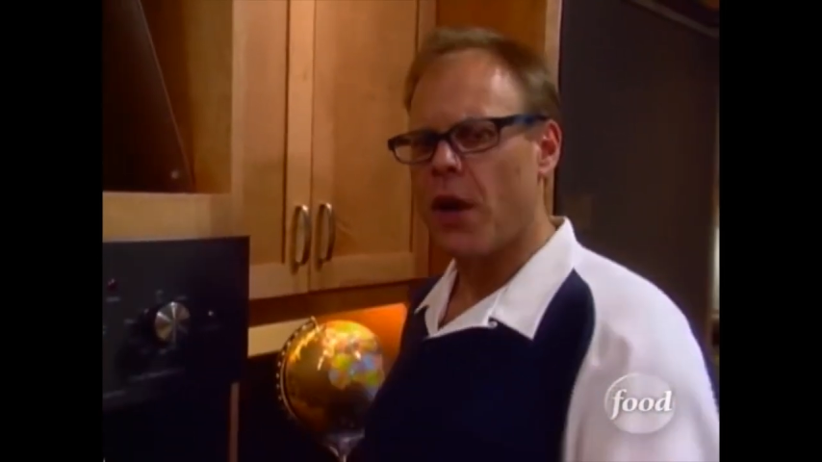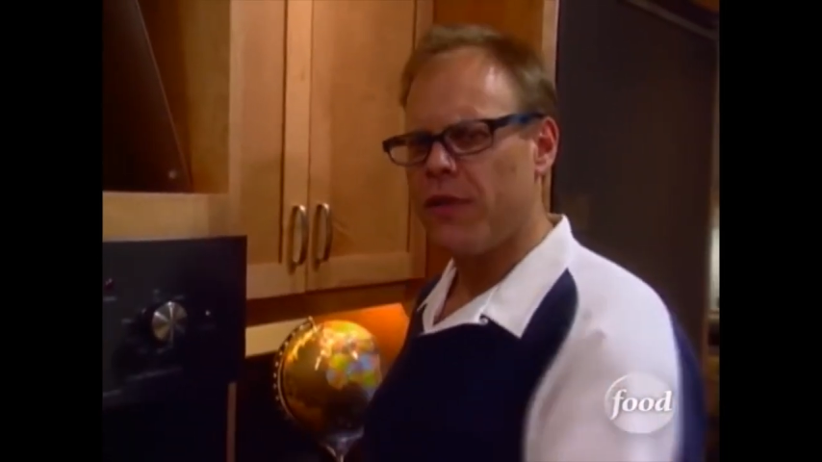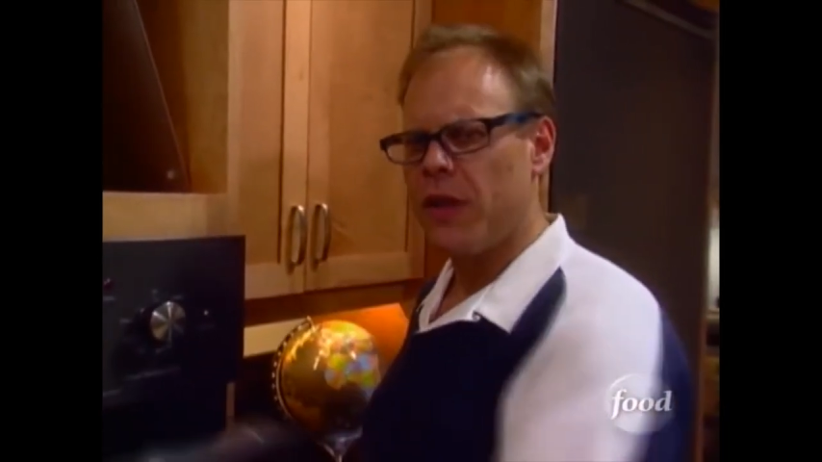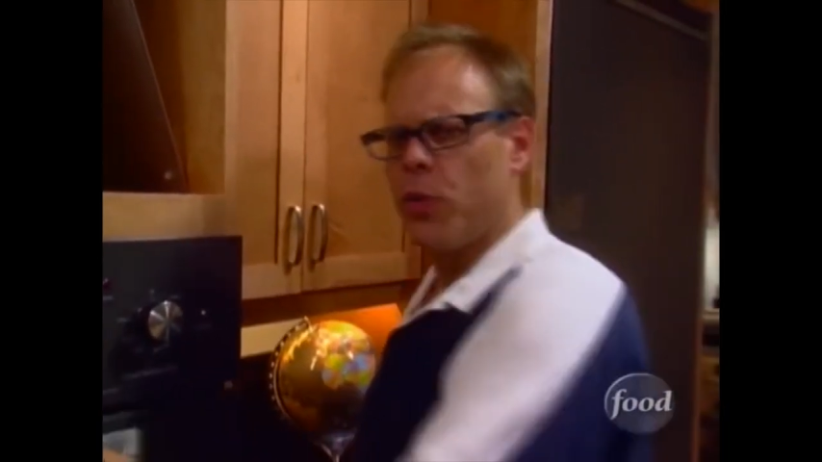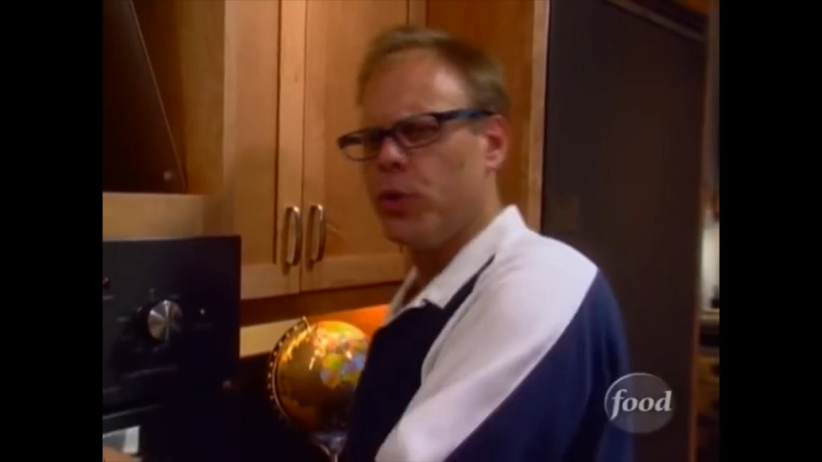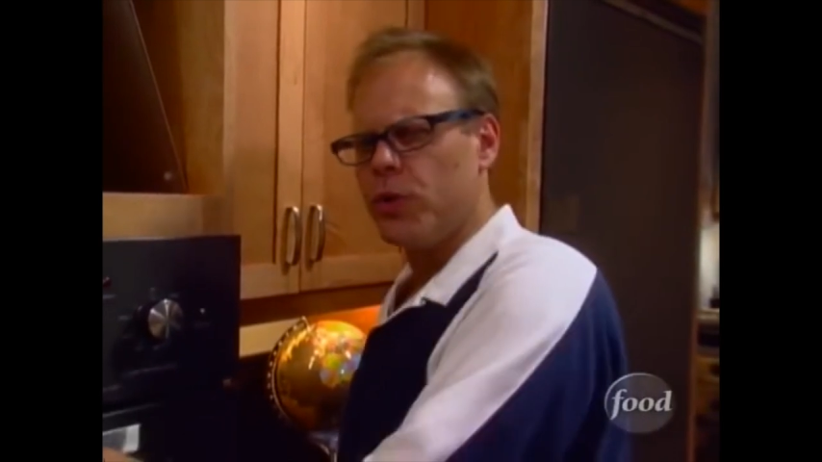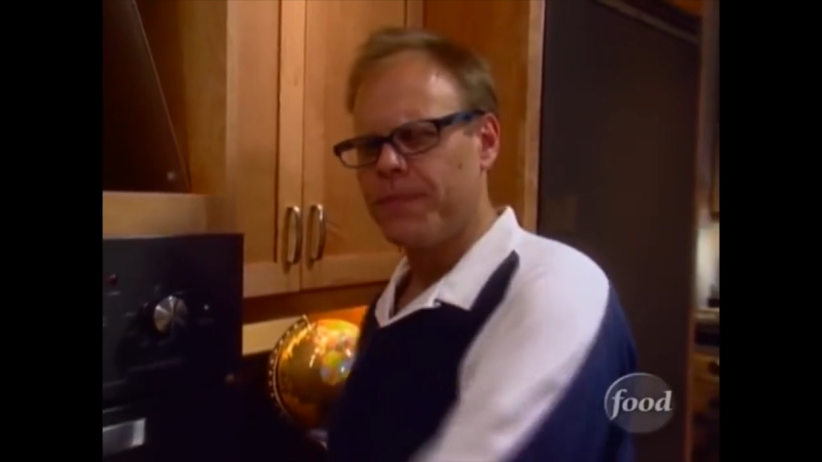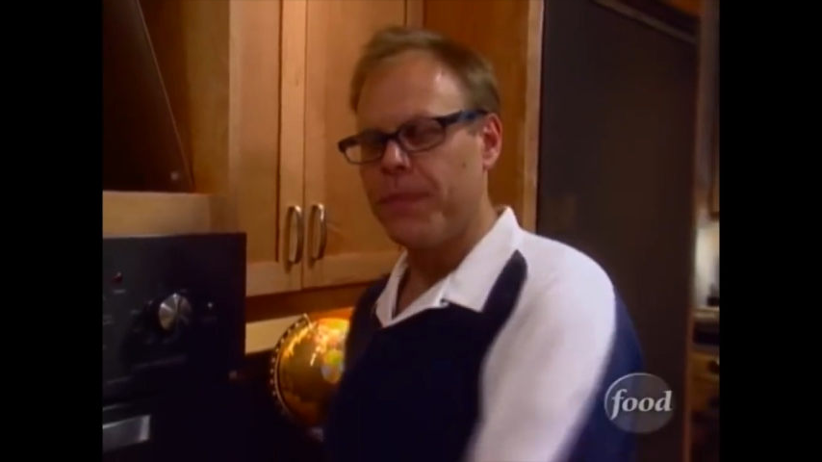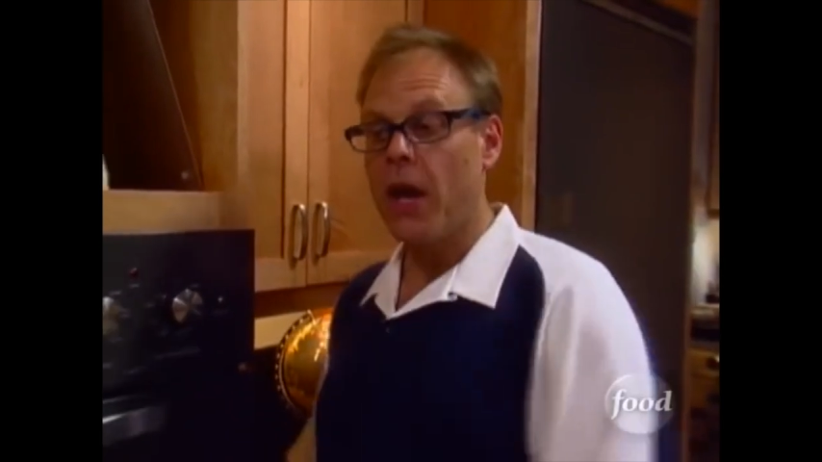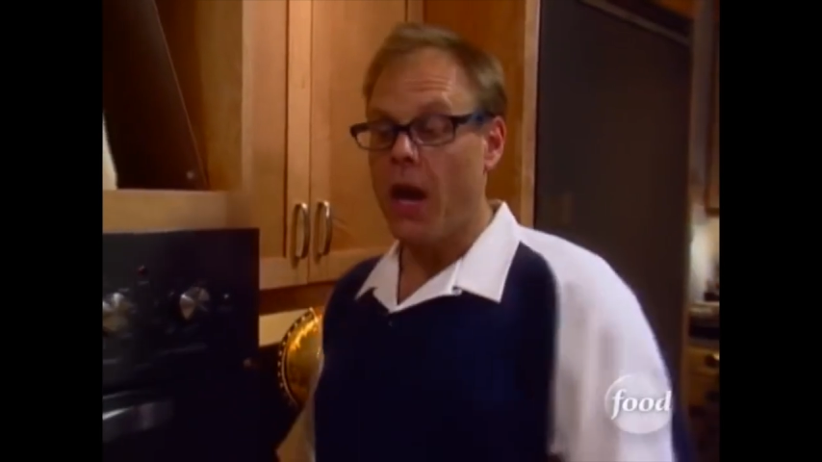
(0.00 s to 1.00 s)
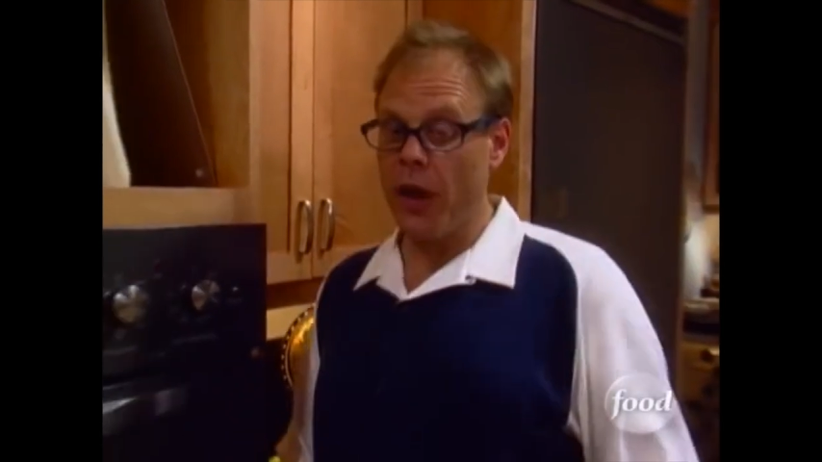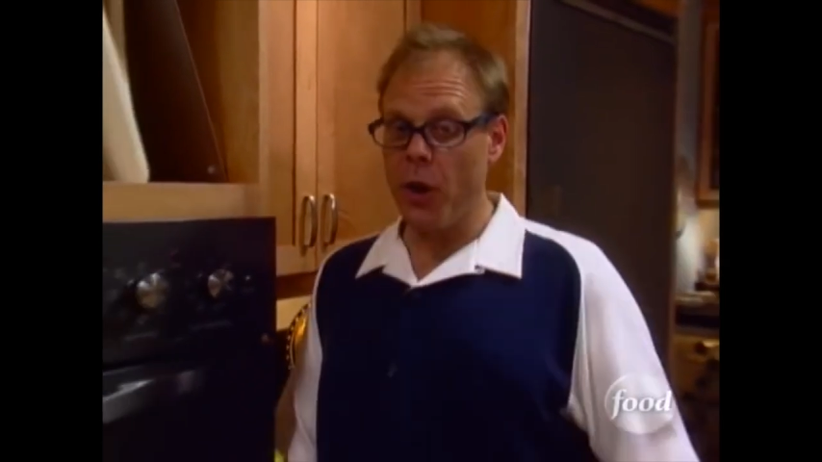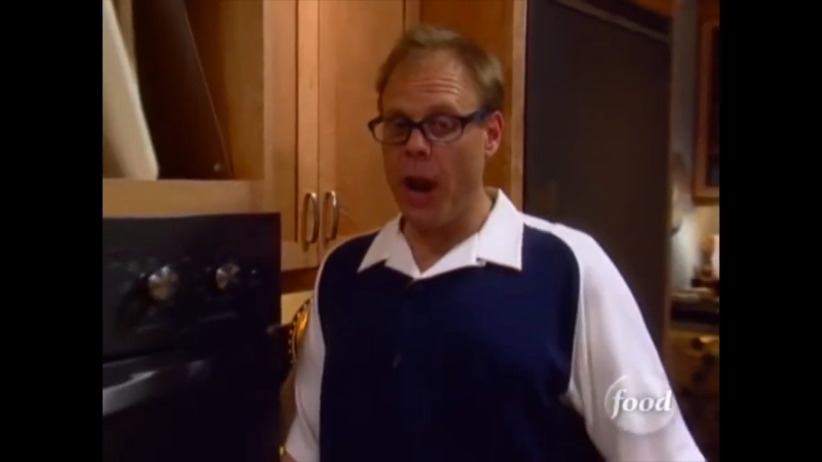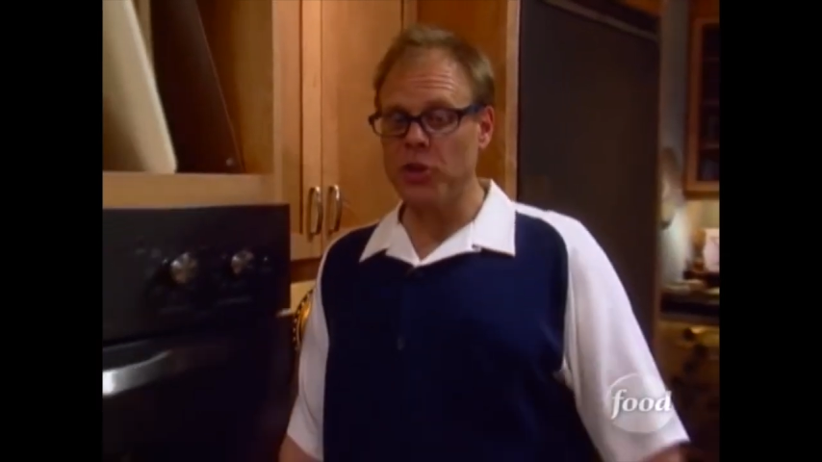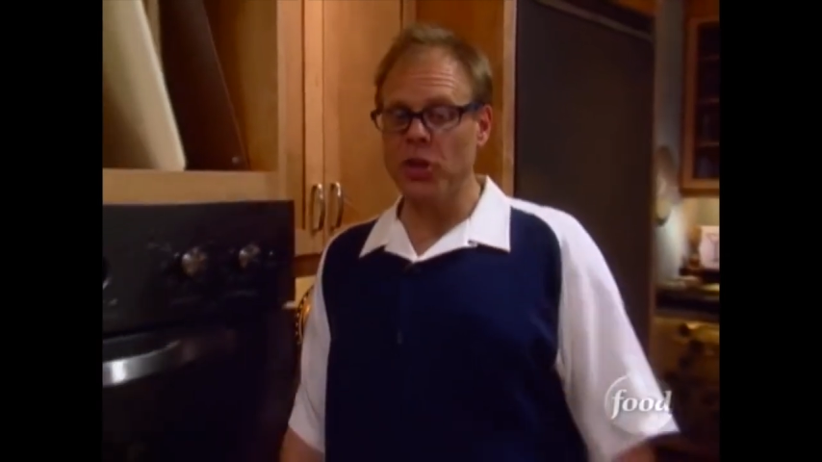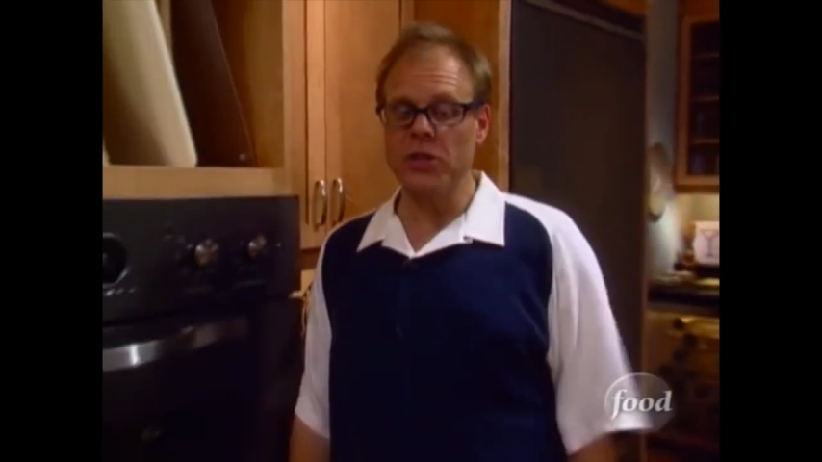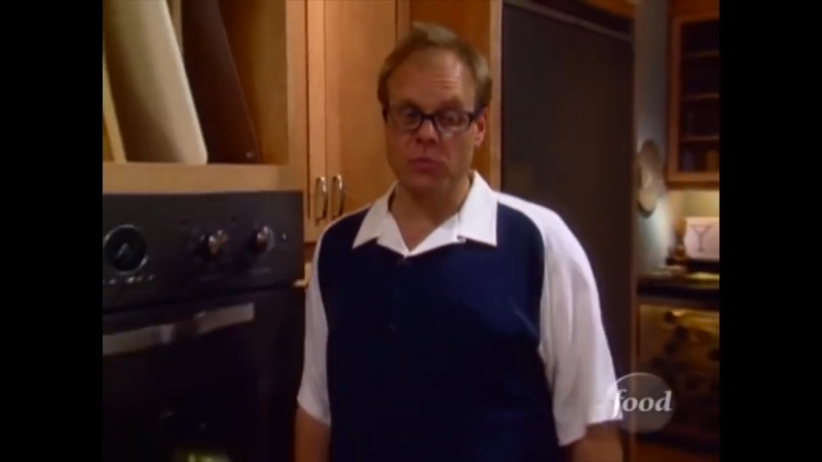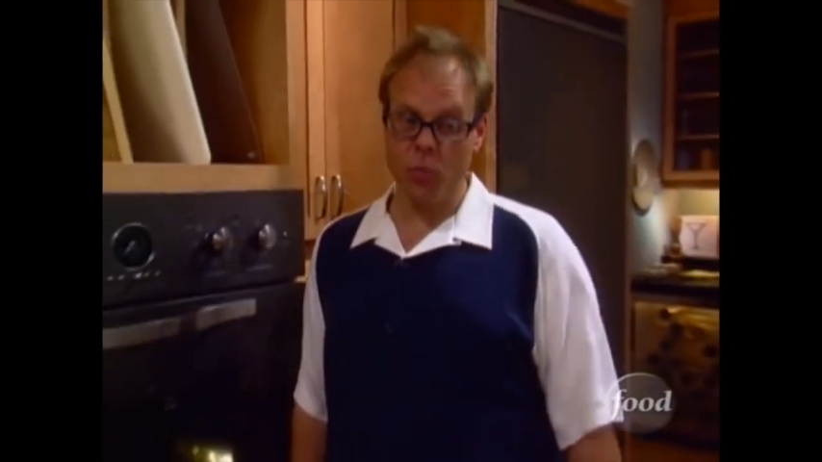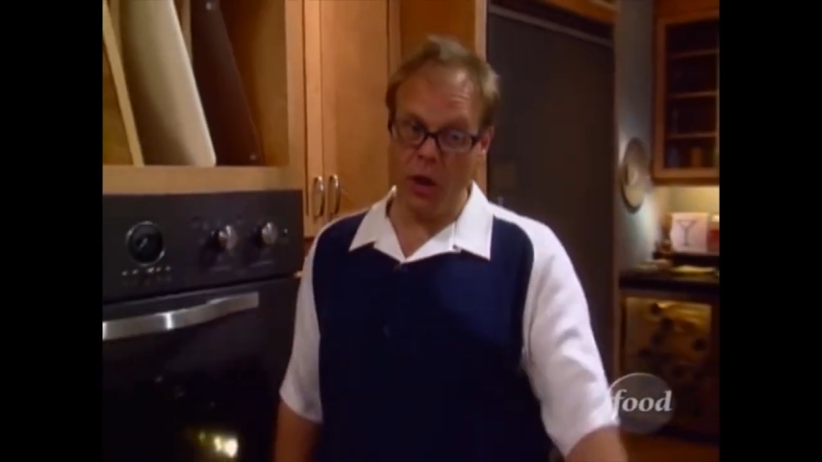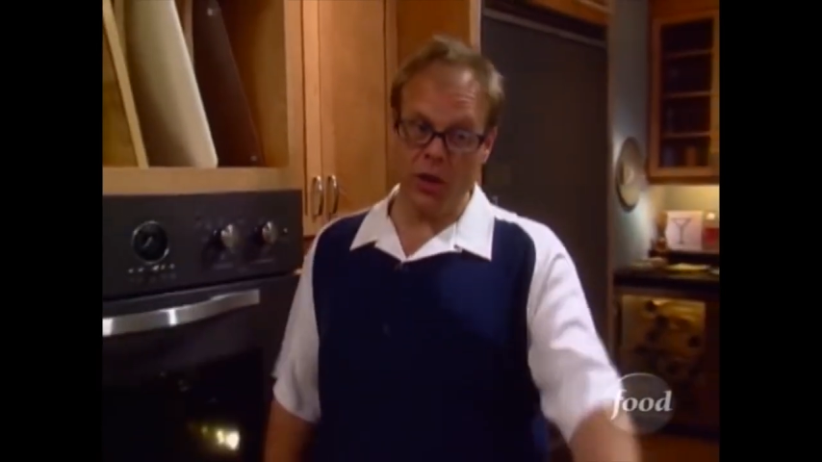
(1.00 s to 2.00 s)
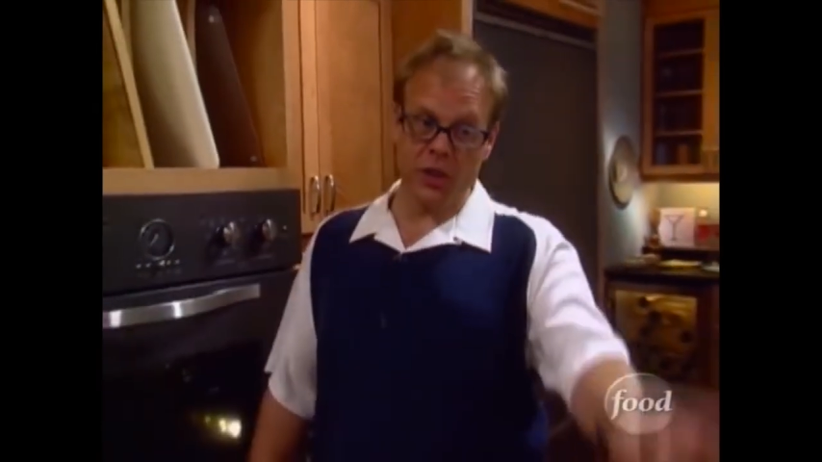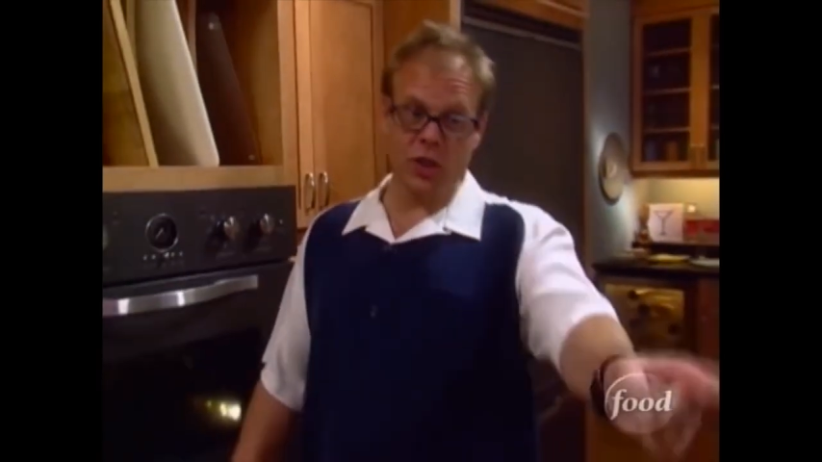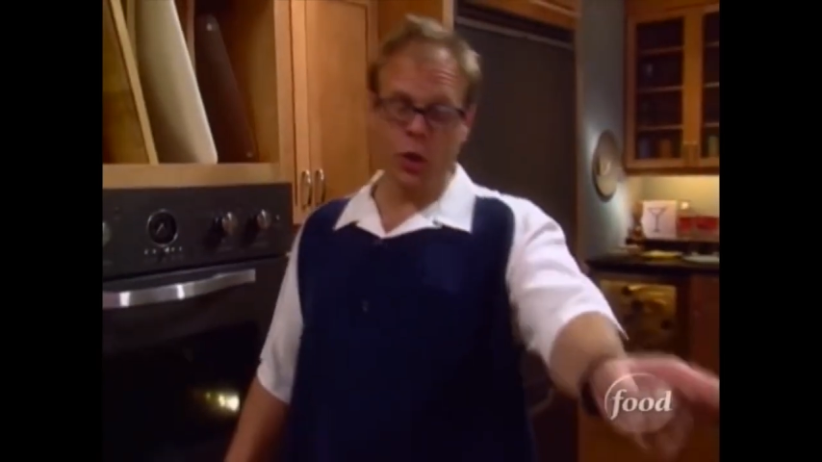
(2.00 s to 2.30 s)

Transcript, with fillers: of the root. Other options? Well, you could